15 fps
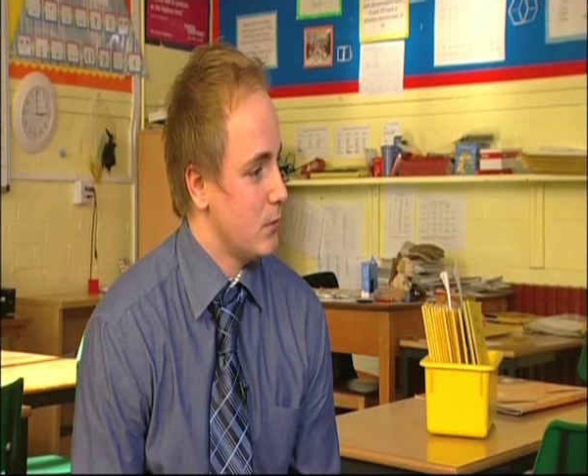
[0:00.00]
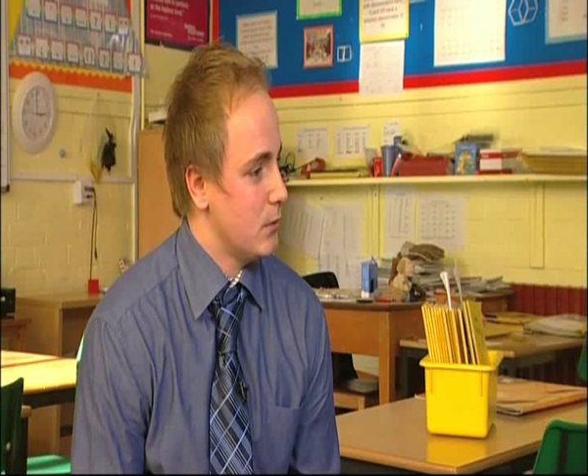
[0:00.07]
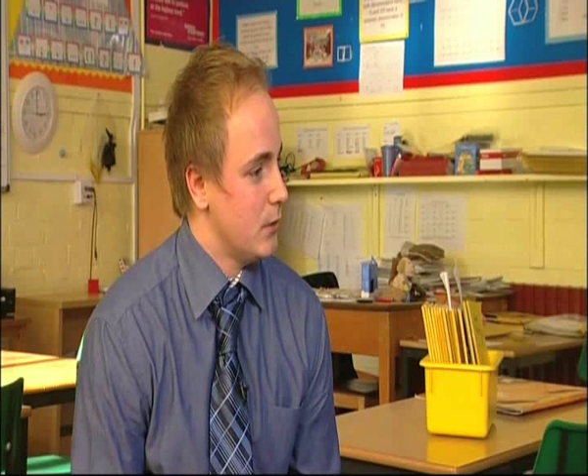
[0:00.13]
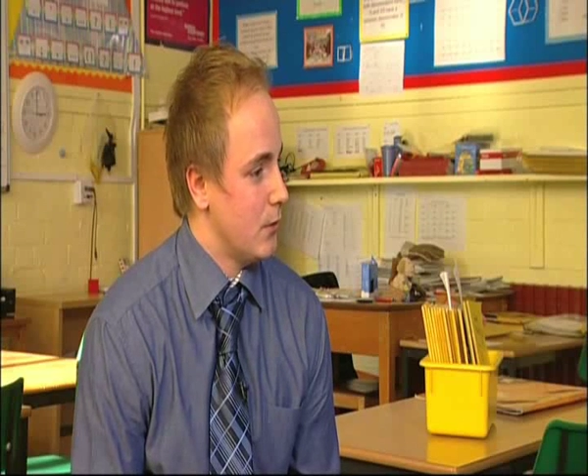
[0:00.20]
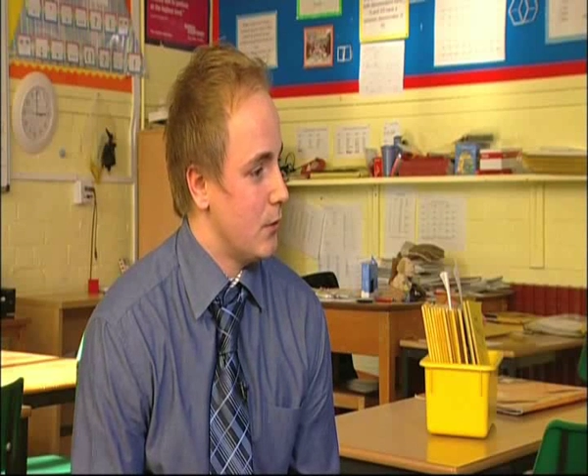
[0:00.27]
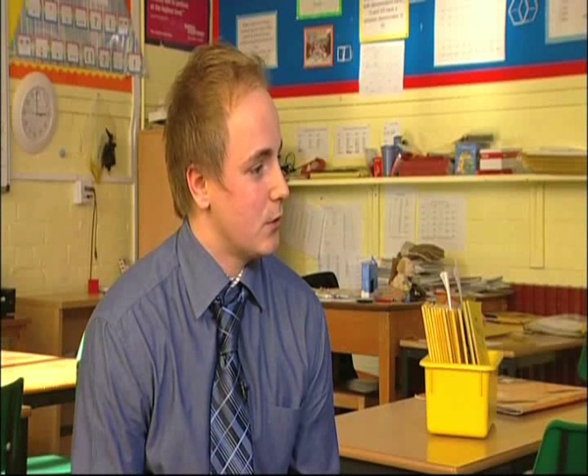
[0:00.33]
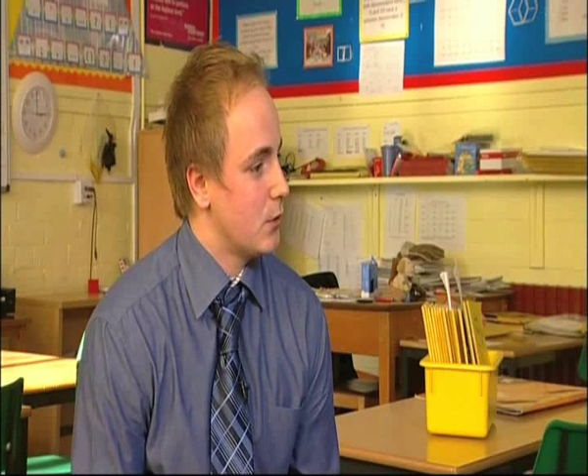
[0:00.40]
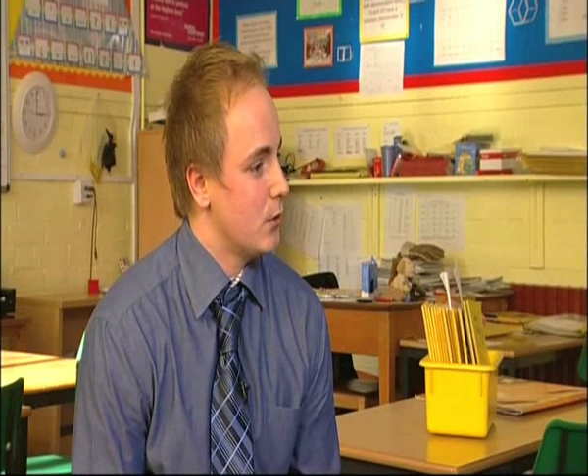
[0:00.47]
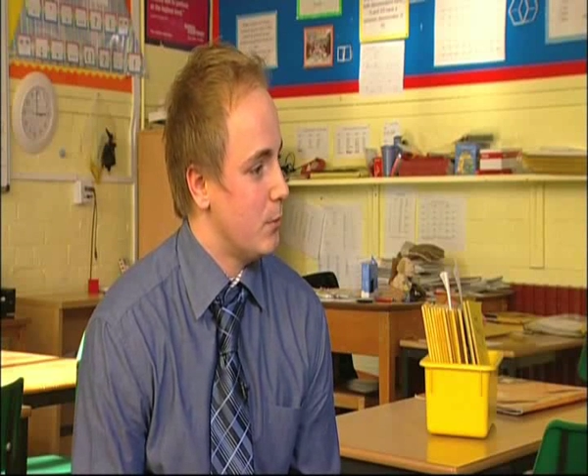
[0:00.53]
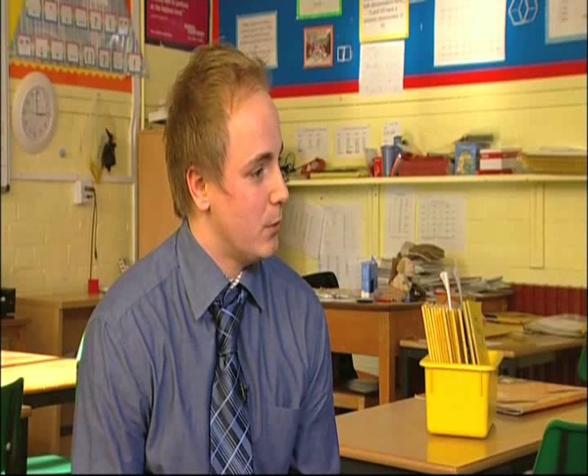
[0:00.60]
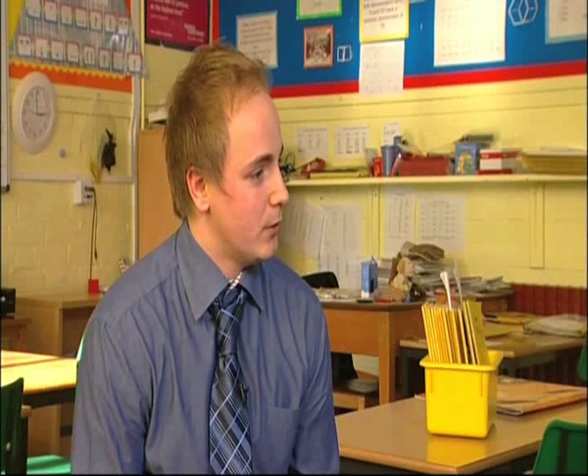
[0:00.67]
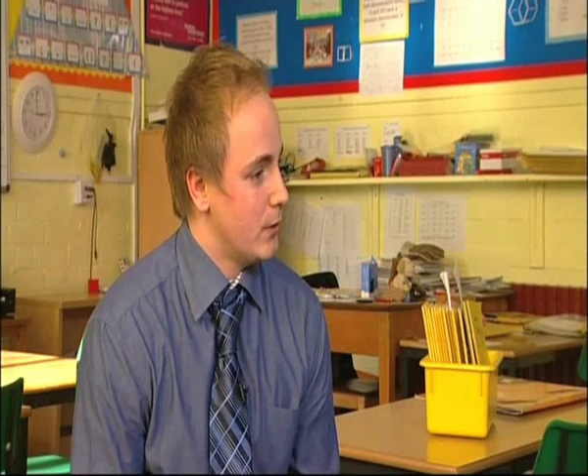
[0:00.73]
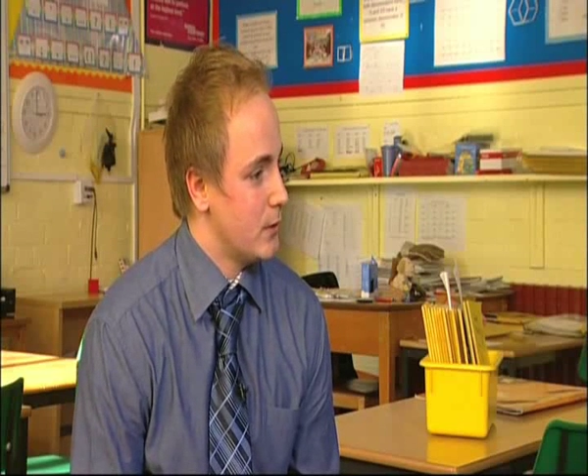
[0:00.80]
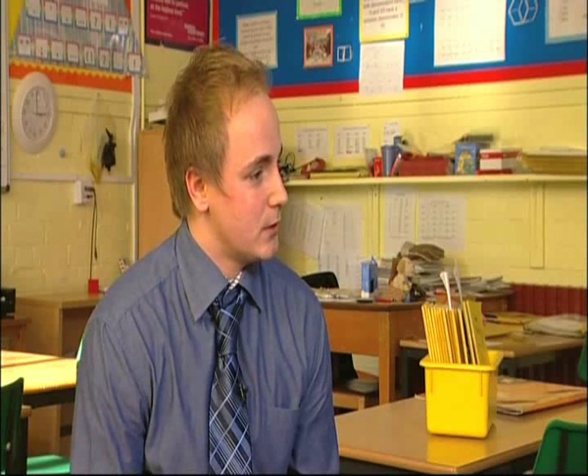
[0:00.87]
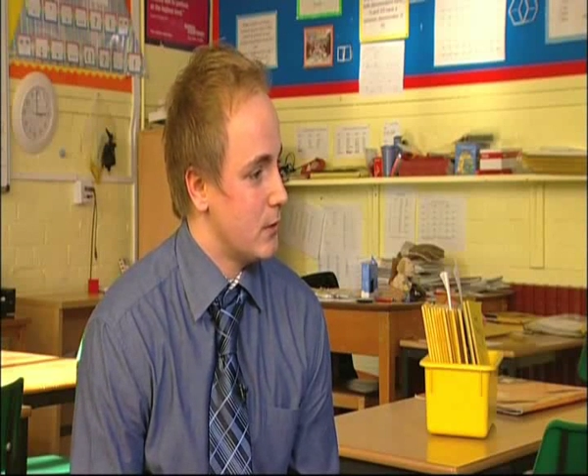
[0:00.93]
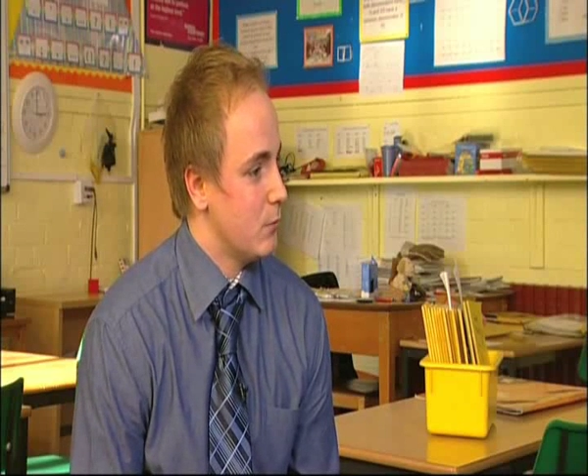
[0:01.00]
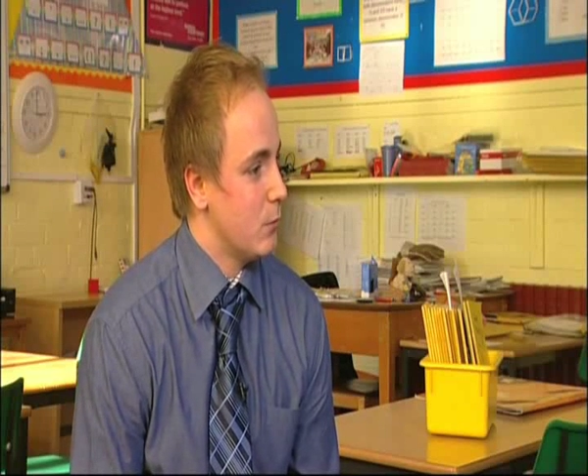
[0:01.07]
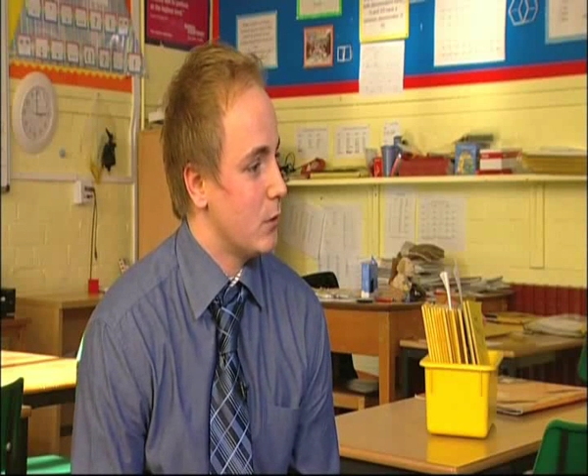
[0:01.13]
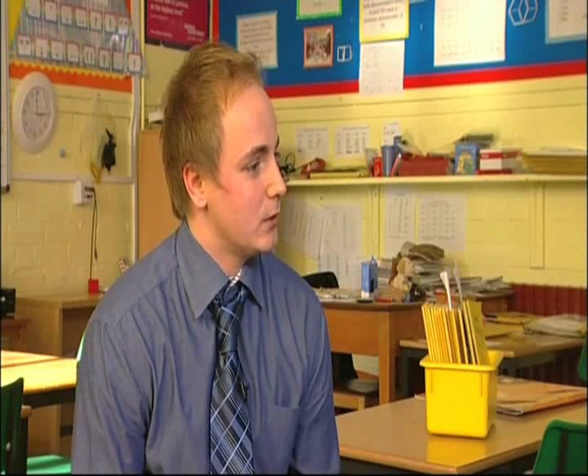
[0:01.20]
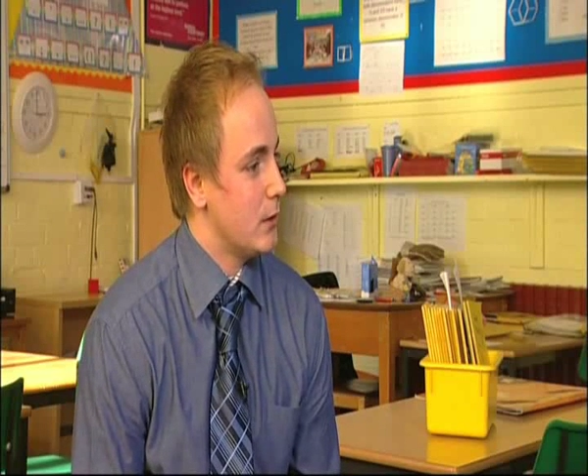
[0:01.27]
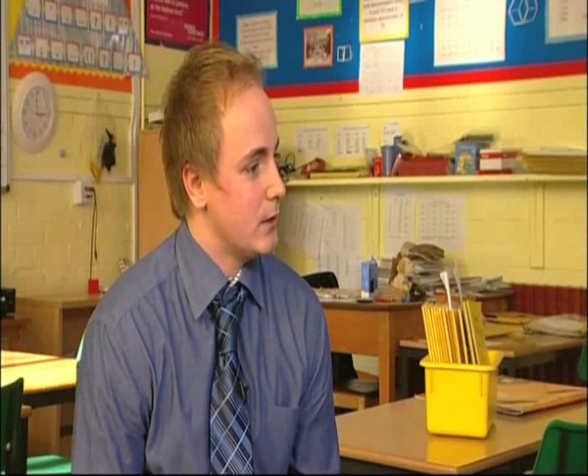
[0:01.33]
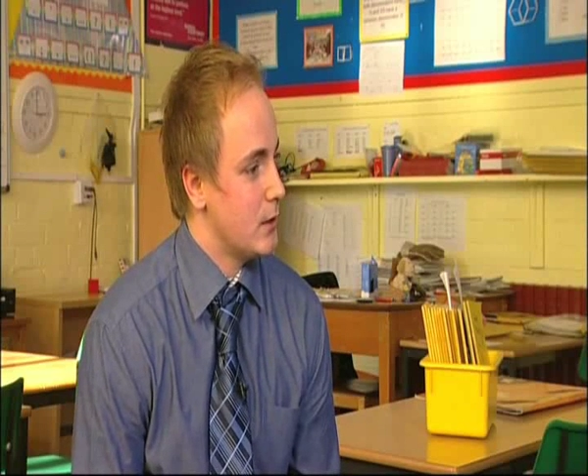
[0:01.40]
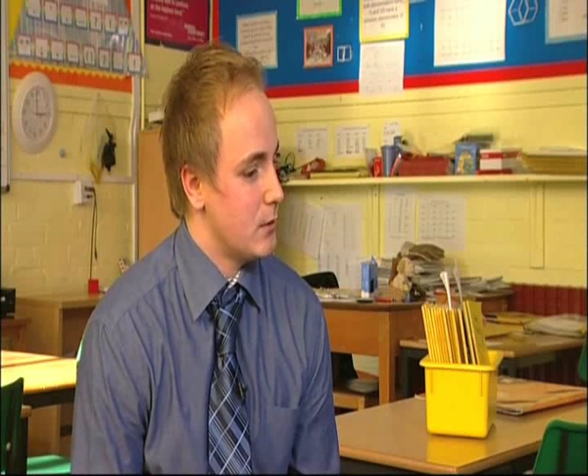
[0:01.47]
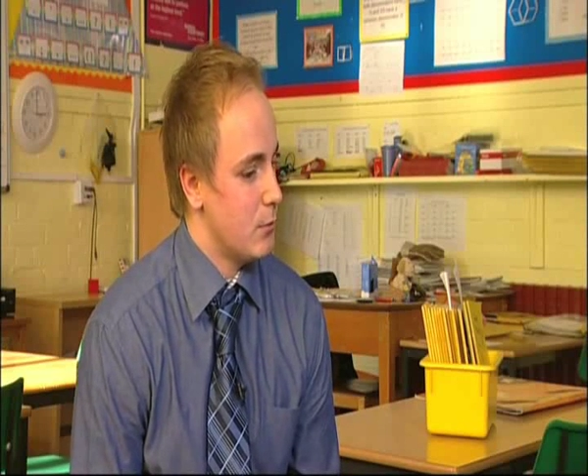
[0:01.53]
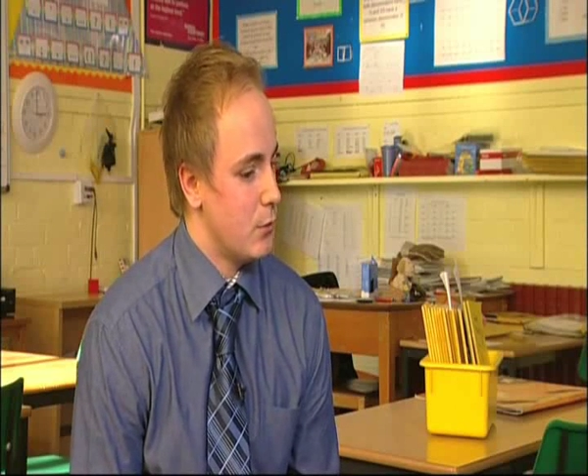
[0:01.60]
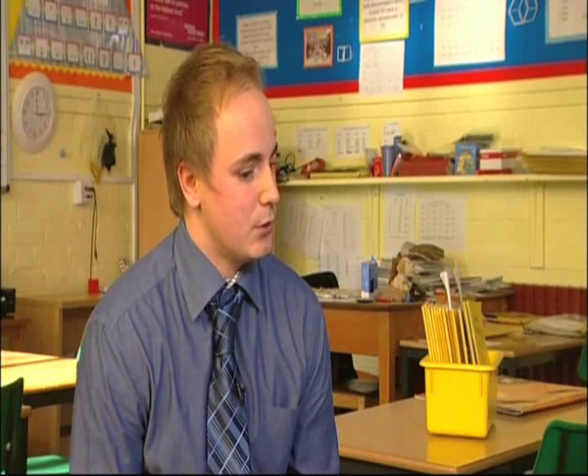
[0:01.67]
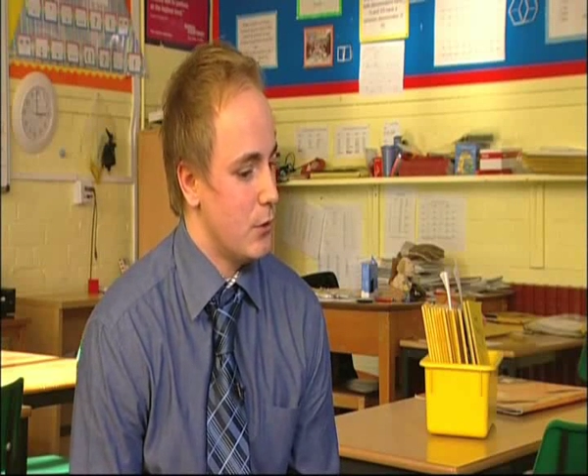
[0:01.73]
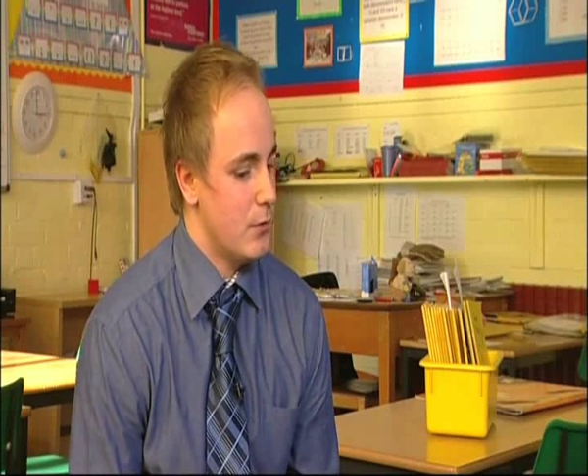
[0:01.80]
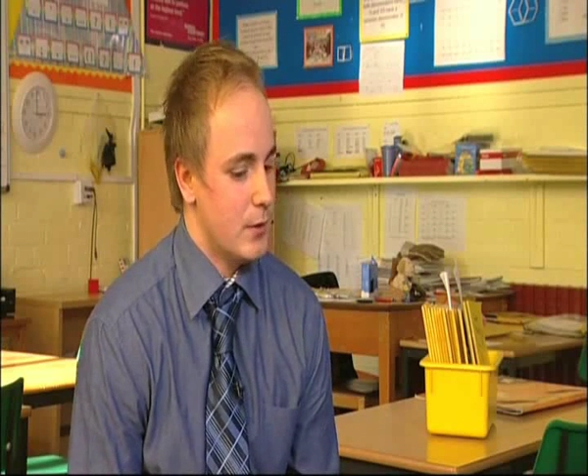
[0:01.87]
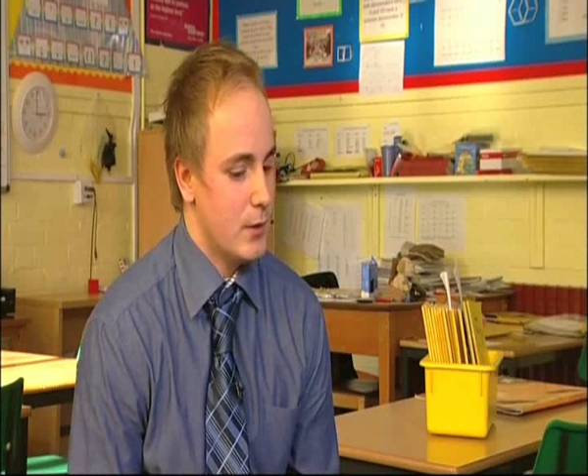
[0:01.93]
you know, the good points and what needs
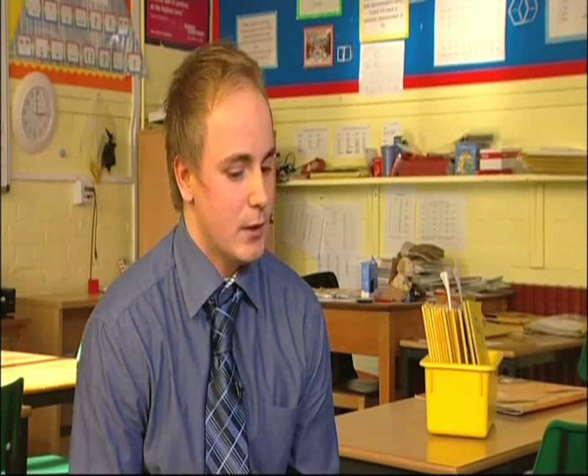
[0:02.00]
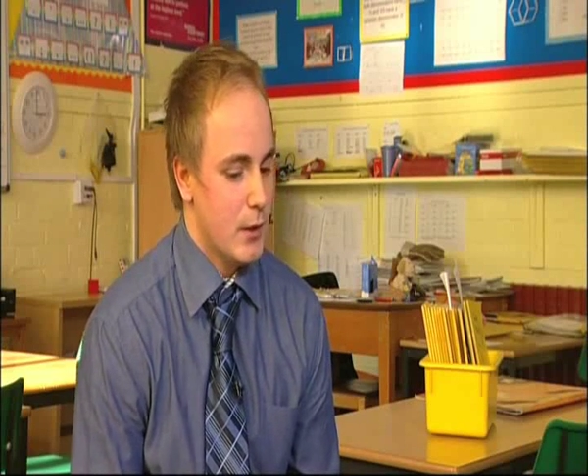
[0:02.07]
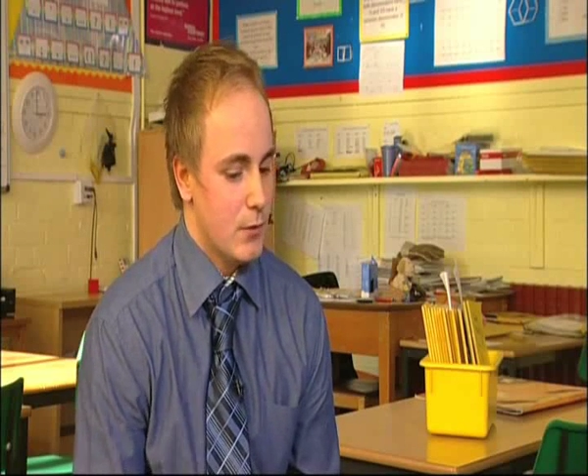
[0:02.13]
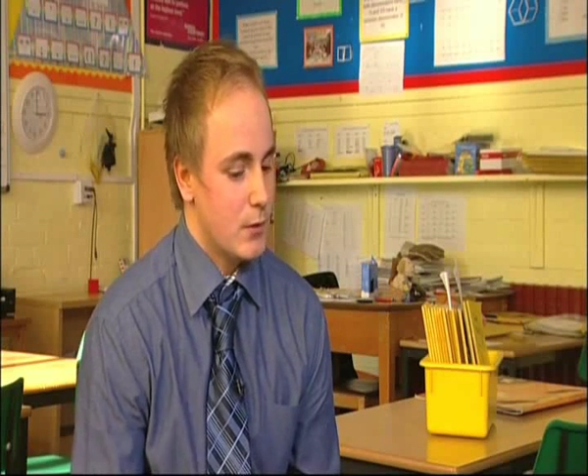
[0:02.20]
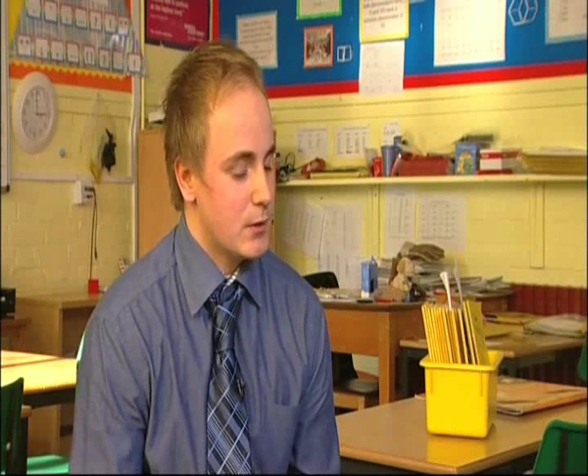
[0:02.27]
improving.